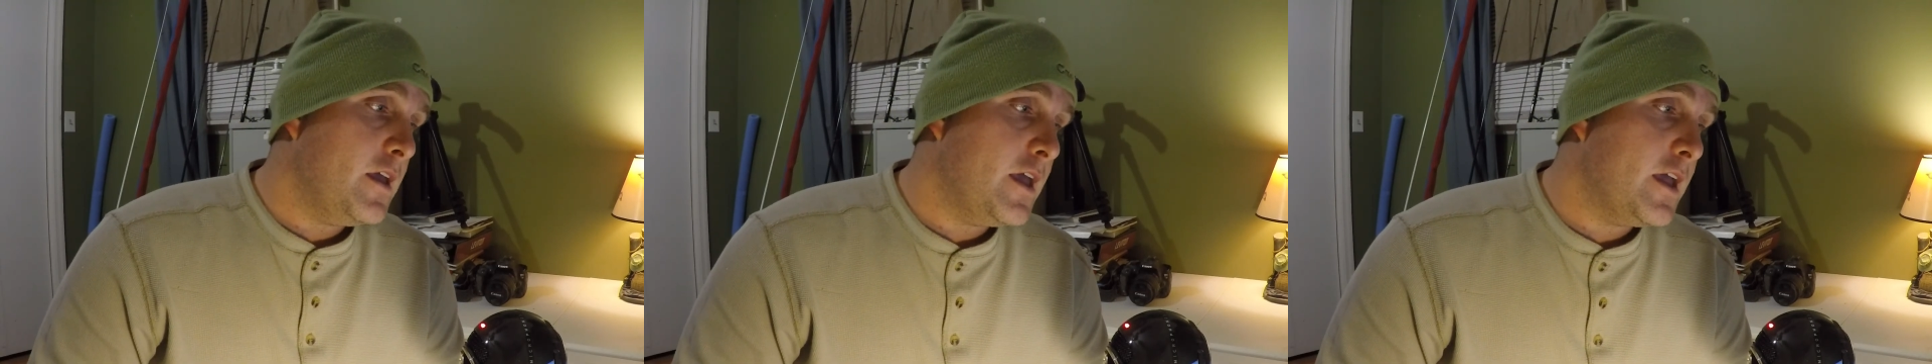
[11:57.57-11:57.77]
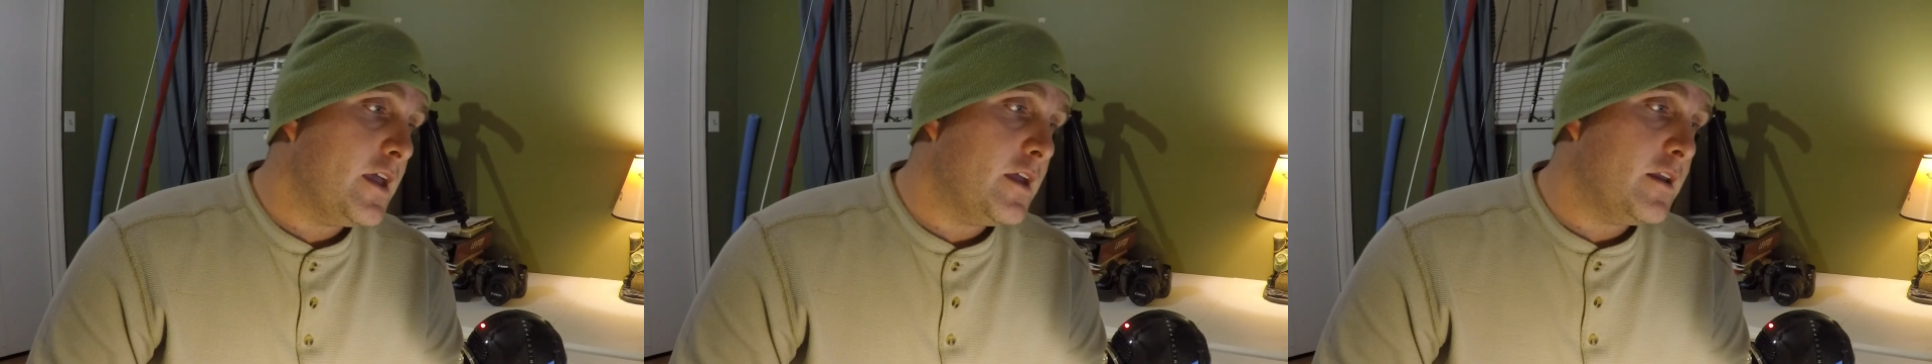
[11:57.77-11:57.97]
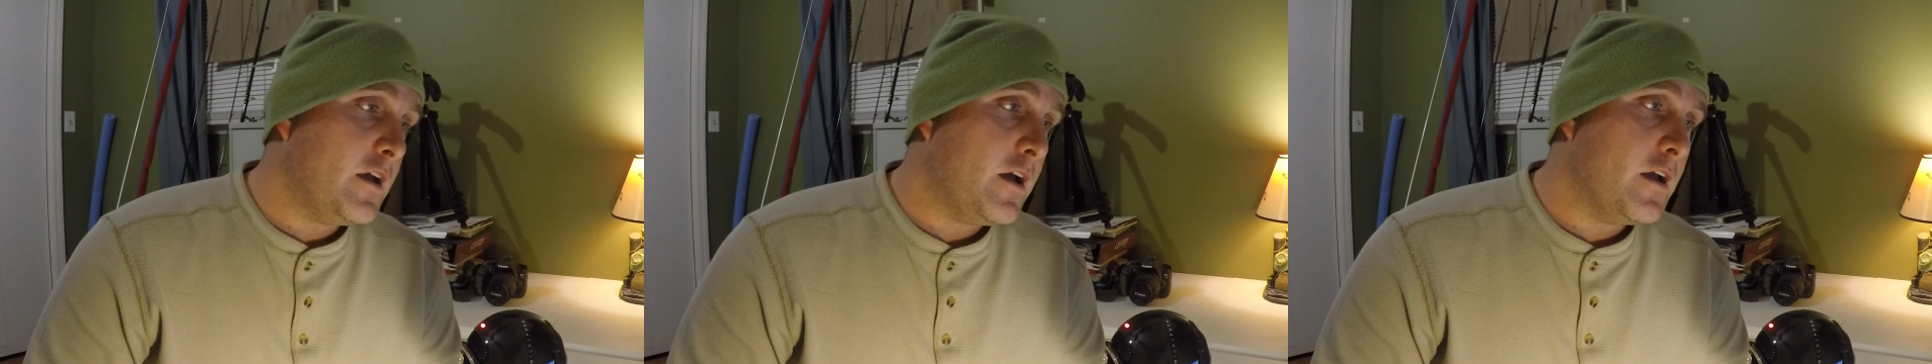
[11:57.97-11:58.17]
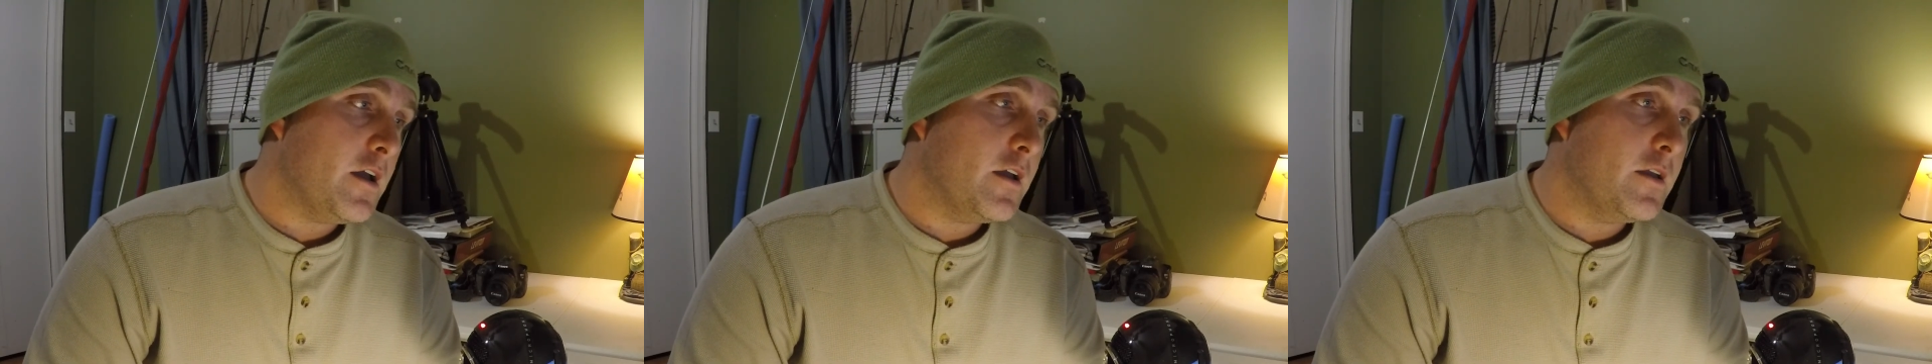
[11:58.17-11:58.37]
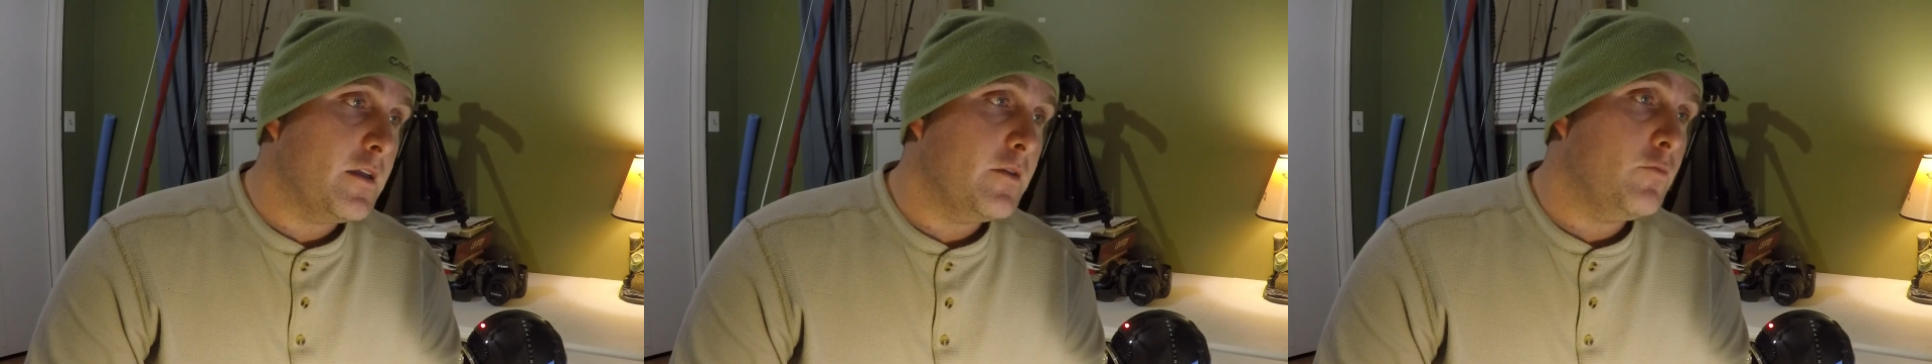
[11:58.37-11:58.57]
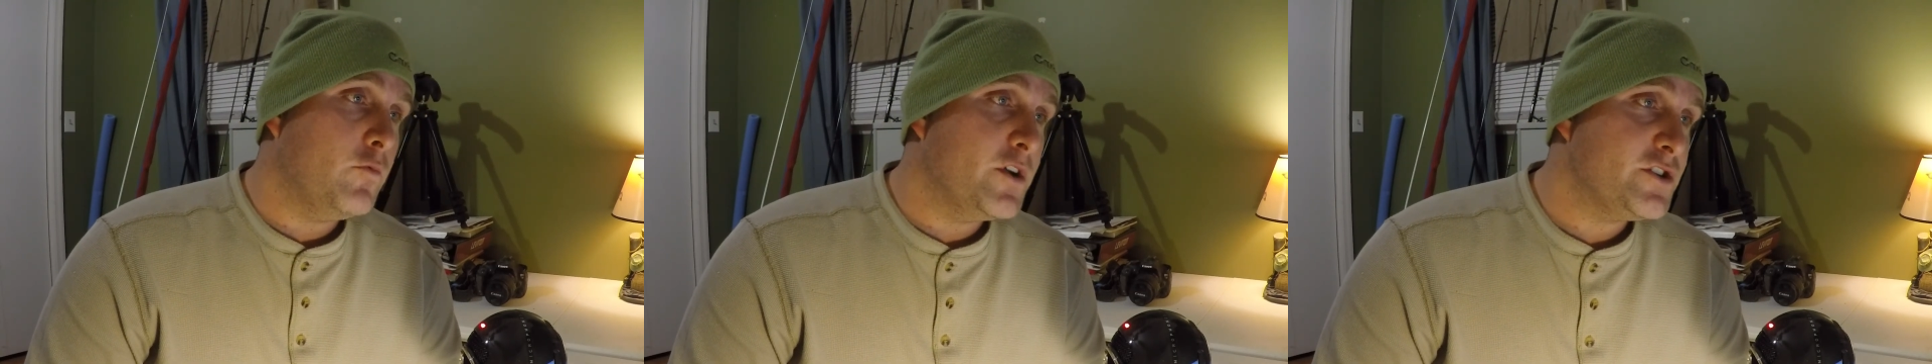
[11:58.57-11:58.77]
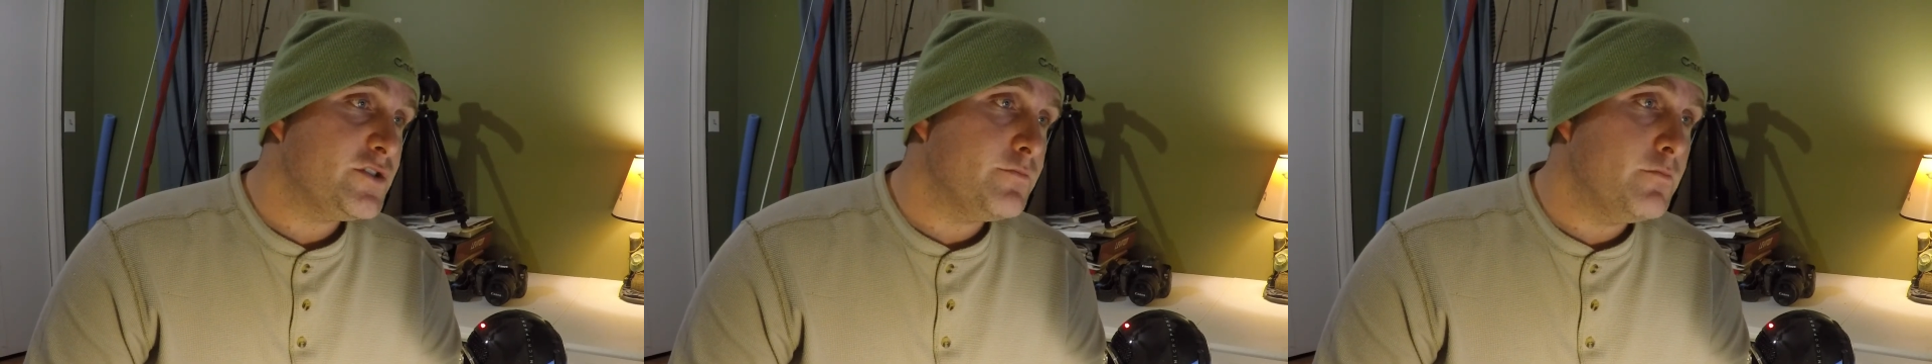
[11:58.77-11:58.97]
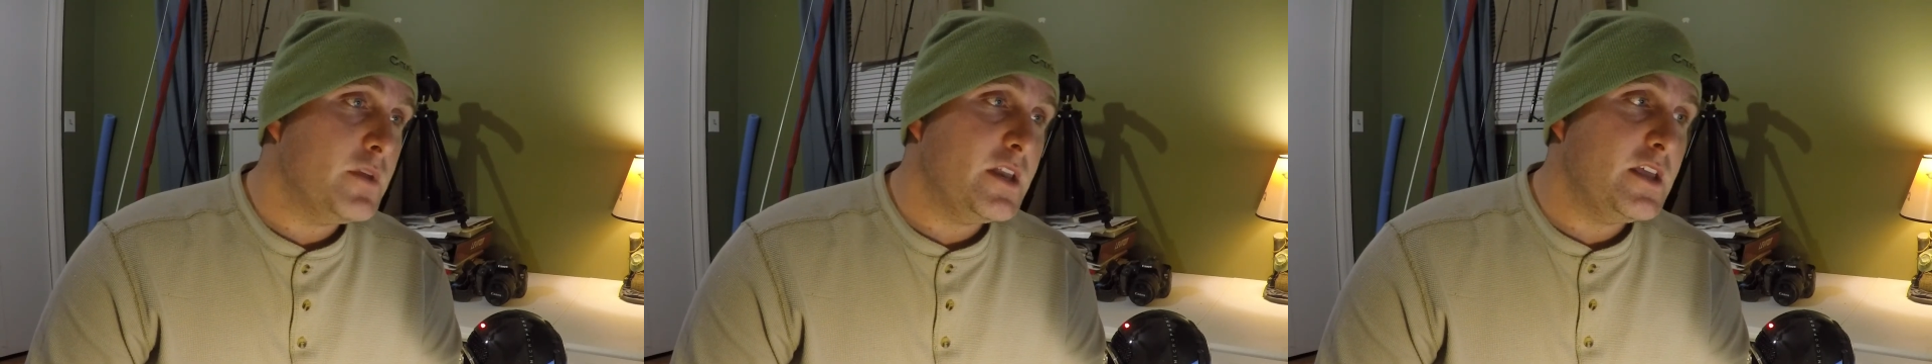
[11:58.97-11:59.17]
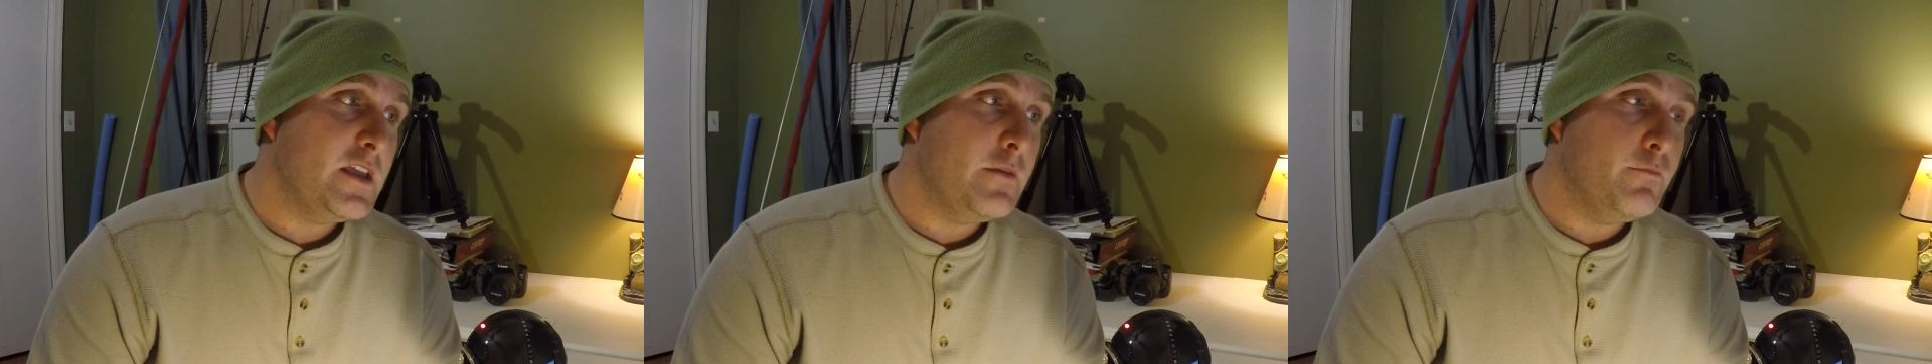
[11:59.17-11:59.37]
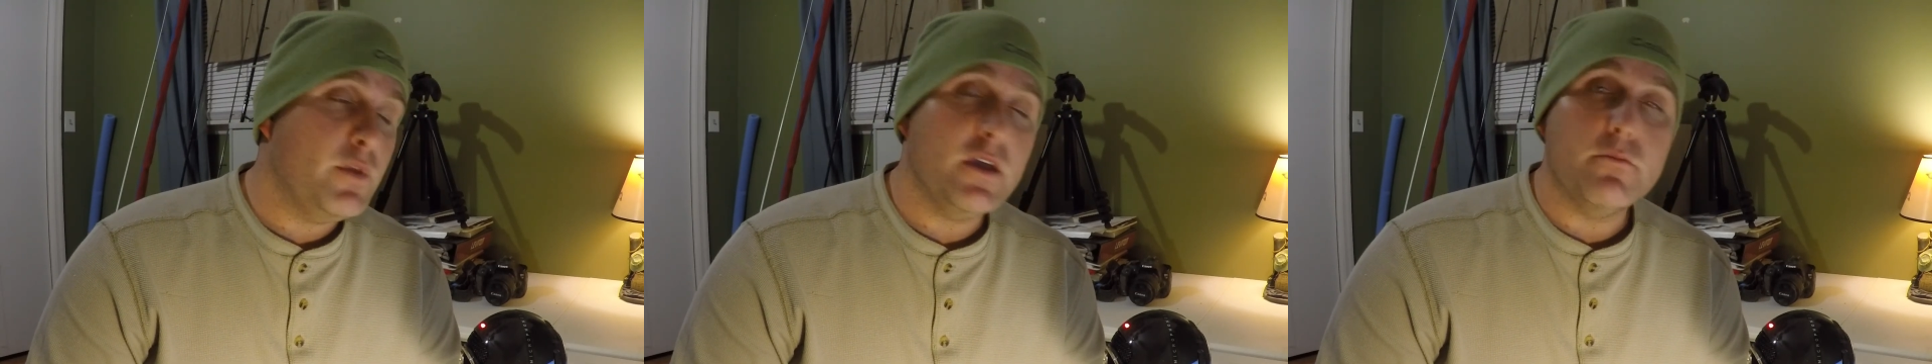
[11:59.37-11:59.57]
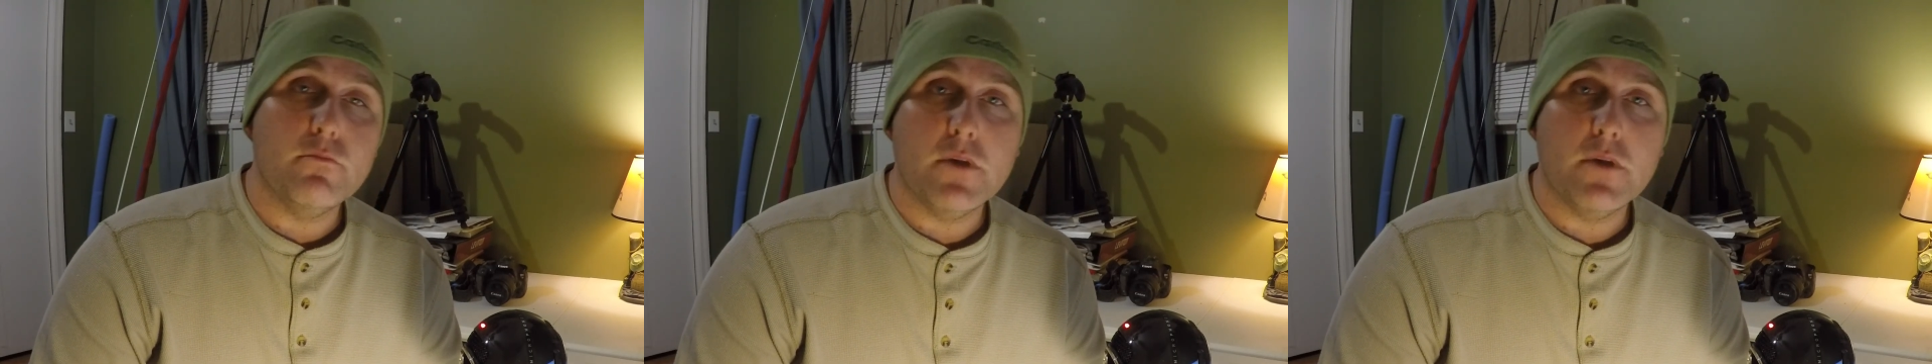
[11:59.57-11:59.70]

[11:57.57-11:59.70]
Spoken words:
And I wish many big